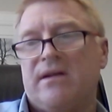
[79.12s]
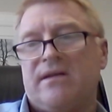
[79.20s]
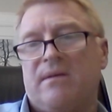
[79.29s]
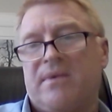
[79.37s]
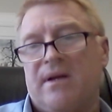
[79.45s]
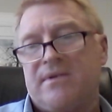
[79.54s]
of the
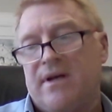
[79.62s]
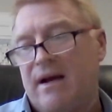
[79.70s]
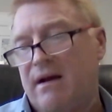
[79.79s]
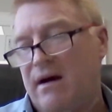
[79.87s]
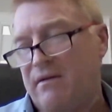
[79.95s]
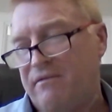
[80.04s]
symptoms
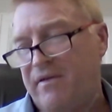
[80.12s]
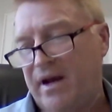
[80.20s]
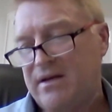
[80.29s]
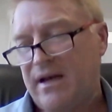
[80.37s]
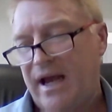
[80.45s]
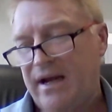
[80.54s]
I can't
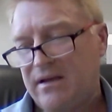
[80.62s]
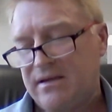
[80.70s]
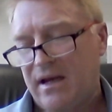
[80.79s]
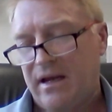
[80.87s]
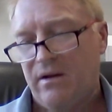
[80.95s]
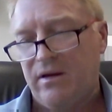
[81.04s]
fix. And
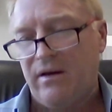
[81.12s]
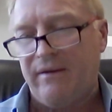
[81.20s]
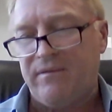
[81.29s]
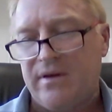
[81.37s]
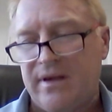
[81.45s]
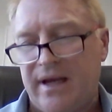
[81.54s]
it's, you know, you
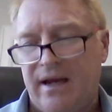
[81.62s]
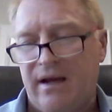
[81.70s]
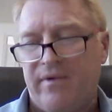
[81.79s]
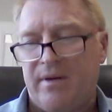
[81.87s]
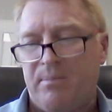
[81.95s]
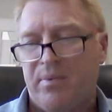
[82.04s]
have to think
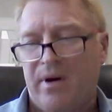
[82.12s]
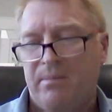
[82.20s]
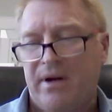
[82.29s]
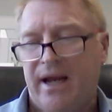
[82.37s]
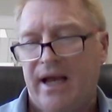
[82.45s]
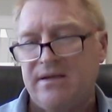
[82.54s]
of it
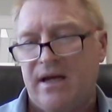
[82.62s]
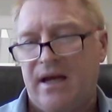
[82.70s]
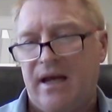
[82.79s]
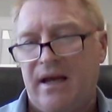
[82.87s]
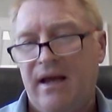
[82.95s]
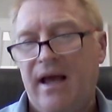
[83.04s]
probably as
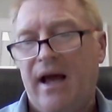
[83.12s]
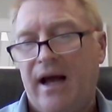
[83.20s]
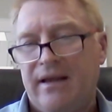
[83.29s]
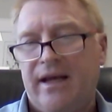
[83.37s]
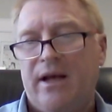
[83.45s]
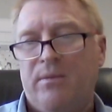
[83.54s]
a,
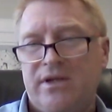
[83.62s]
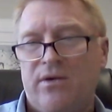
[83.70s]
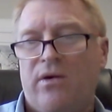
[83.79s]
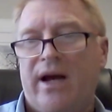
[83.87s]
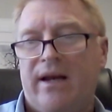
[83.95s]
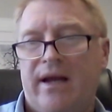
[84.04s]
I think it was
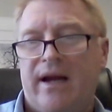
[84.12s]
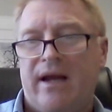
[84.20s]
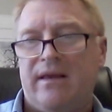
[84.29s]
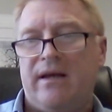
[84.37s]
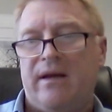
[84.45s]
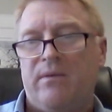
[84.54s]
your idea and
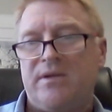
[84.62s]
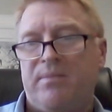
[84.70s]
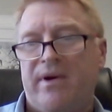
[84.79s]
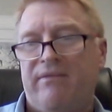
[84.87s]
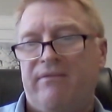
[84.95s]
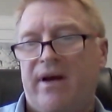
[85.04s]
I think it was
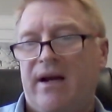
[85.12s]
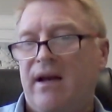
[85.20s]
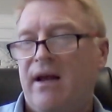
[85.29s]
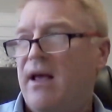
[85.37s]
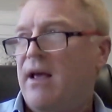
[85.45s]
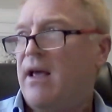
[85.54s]

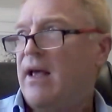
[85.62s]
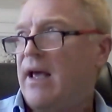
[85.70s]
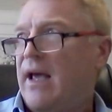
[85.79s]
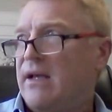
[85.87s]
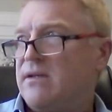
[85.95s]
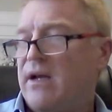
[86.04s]
perfect.
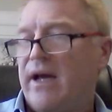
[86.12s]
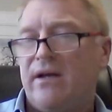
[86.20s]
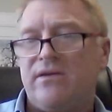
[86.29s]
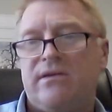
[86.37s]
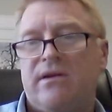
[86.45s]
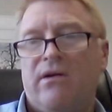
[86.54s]
It's
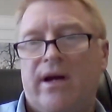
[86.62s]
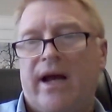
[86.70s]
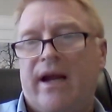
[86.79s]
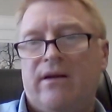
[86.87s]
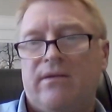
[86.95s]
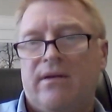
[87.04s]
like a stroke
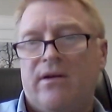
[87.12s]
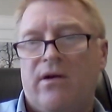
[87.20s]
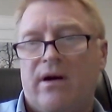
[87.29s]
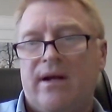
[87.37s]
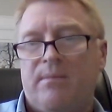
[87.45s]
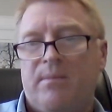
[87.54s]
getting to the
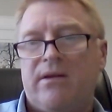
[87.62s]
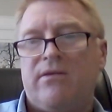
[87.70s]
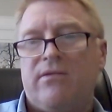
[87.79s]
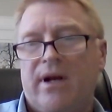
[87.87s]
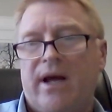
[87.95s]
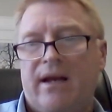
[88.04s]
doctor,
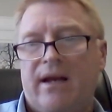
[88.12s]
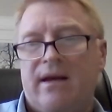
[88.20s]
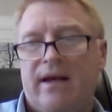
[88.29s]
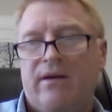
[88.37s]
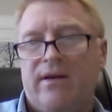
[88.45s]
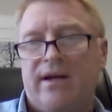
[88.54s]
but too late.
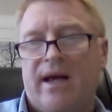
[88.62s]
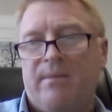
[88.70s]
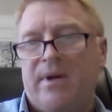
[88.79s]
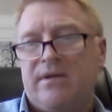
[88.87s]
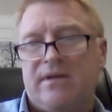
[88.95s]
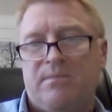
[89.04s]
You know, the
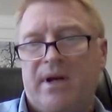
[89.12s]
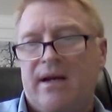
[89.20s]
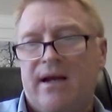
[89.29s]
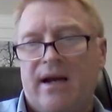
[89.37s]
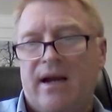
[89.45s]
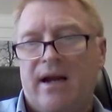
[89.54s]
damage has
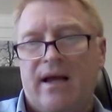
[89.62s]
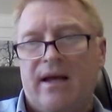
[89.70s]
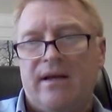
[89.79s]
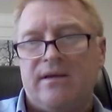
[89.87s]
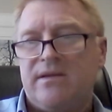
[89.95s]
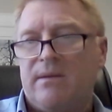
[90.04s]
been done.
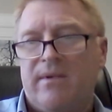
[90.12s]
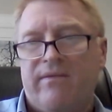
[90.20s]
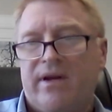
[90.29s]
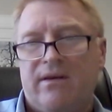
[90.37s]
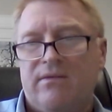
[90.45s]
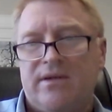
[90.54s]
Some
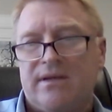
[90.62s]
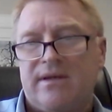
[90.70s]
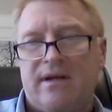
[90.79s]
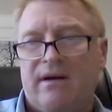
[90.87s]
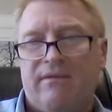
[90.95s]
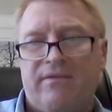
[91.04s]
of it you
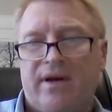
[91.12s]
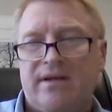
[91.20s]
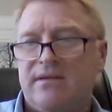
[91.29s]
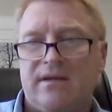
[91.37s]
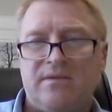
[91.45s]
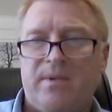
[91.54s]
just can't
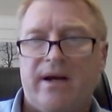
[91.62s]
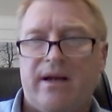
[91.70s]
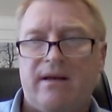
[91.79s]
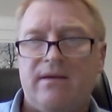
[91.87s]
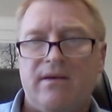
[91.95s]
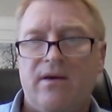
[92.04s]
fix
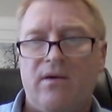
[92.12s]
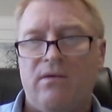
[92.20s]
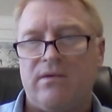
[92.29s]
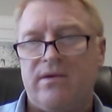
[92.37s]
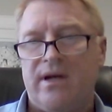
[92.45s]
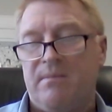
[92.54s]
despite
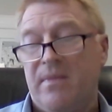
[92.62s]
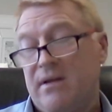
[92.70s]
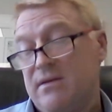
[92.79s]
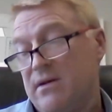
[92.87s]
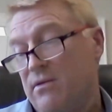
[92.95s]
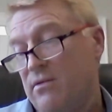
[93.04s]
all
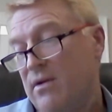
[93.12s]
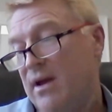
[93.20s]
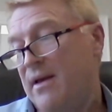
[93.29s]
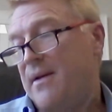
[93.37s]
treatment. So